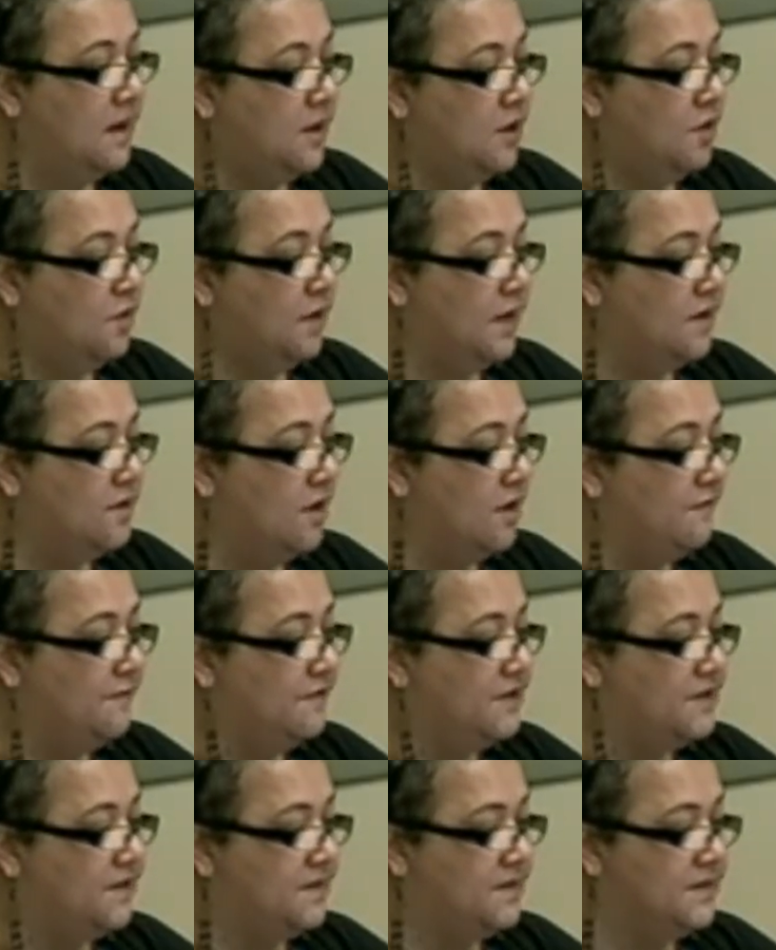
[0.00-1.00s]
UN
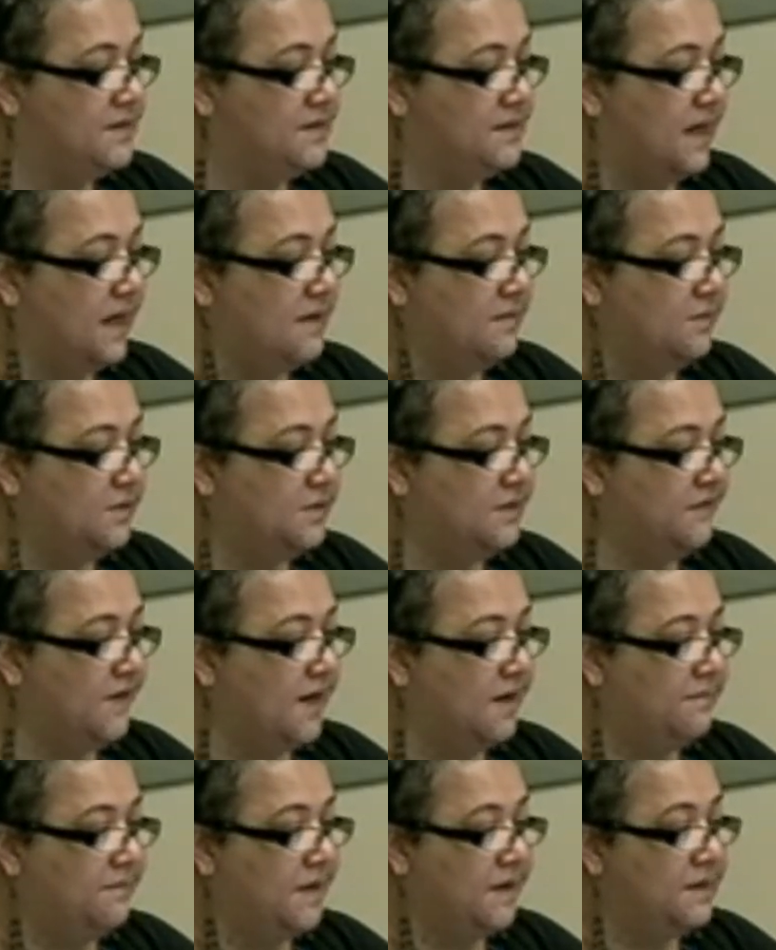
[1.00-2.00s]
Conference on Sustainable
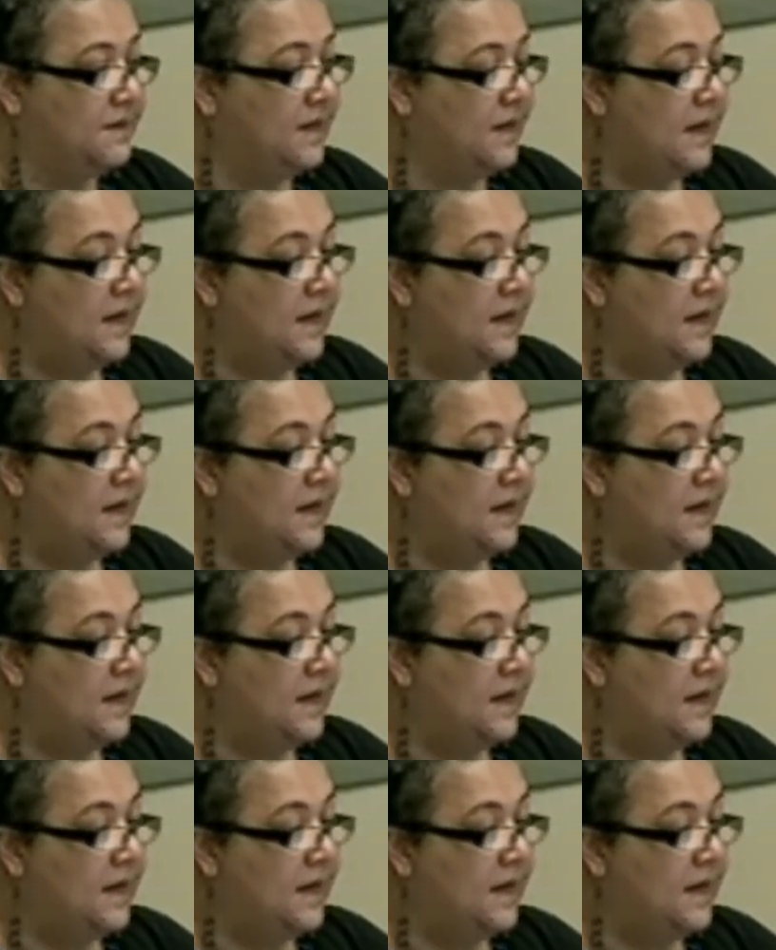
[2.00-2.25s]
Development.